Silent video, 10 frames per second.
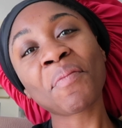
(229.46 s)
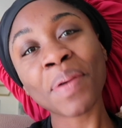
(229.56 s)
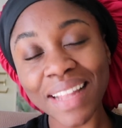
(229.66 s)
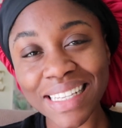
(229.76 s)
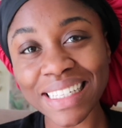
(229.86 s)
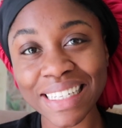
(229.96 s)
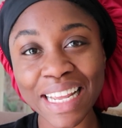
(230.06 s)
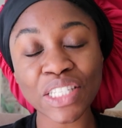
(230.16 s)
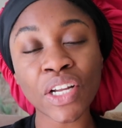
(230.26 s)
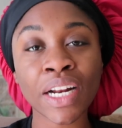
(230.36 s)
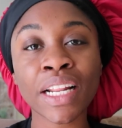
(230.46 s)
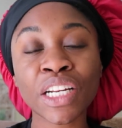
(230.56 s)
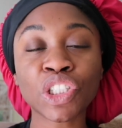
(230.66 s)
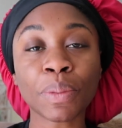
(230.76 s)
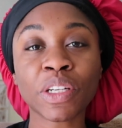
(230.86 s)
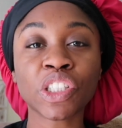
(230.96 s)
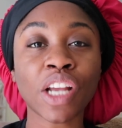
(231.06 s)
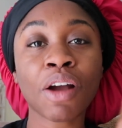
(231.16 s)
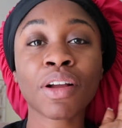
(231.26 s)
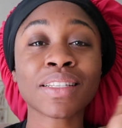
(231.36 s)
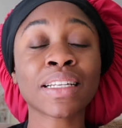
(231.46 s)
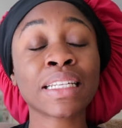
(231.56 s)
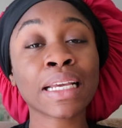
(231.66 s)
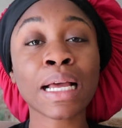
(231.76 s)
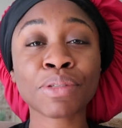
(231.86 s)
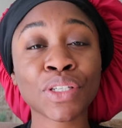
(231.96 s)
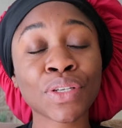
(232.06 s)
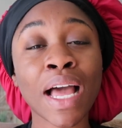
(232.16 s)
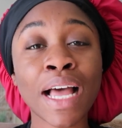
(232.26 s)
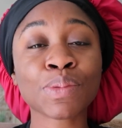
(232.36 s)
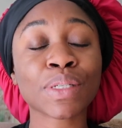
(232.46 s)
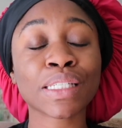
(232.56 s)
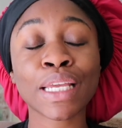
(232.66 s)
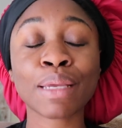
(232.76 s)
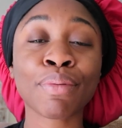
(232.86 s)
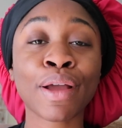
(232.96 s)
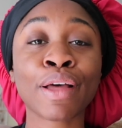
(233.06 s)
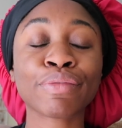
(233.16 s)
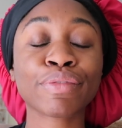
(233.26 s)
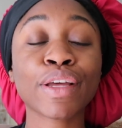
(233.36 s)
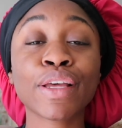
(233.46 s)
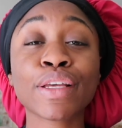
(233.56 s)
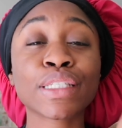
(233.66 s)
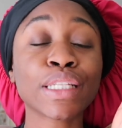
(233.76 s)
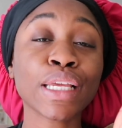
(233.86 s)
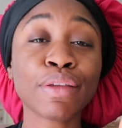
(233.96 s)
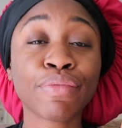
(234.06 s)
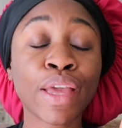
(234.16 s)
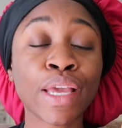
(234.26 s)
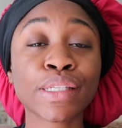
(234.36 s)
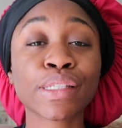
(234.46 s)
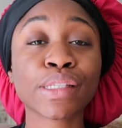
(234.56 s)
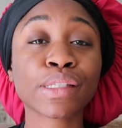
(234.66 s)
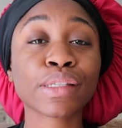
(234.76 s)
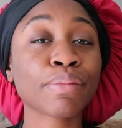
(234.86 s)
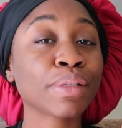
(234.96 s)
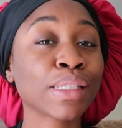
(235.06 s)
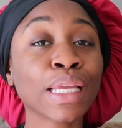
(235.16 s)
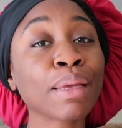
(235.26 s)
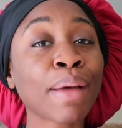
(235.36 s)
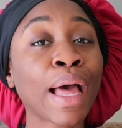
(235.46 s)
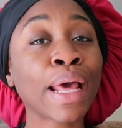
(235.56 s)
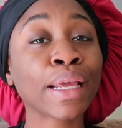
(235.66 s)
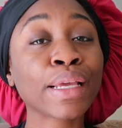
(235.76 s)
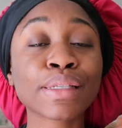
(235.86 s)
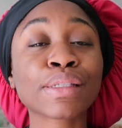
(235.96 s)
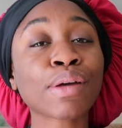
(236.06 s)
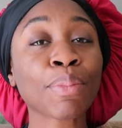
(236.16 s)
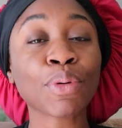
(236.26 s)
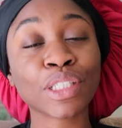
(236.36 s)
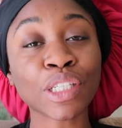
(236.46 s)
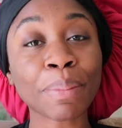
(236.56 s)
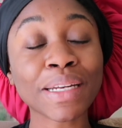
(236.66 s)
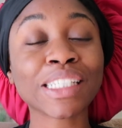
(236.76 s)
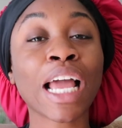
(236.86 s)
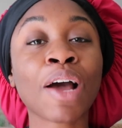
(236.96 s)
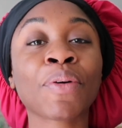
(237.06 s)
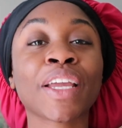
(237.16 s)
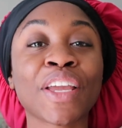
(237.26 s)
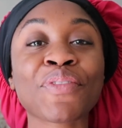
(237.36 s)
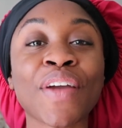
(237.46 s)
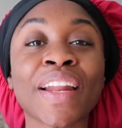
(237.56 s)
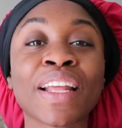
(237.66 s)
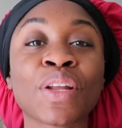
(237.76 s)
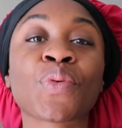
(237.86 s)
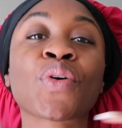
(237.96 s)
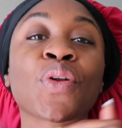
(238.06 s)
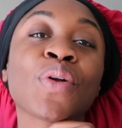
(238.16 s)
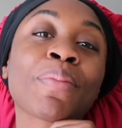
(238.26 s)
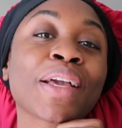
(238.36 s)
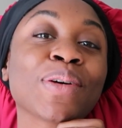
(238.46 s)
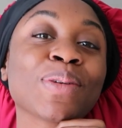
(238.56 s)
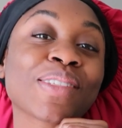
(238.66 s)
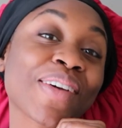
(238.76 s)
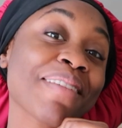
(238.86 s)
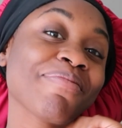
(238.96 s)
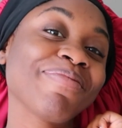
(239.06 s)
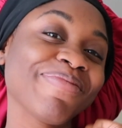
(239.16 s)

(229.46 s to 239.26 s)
But let's get the day started. I need to jump in the shower because I did come to you guys with stinky breath, stinky face, stinky body. So I'm gonna jump in the shower, get ready, and then we're gonna go to Michael's, okay?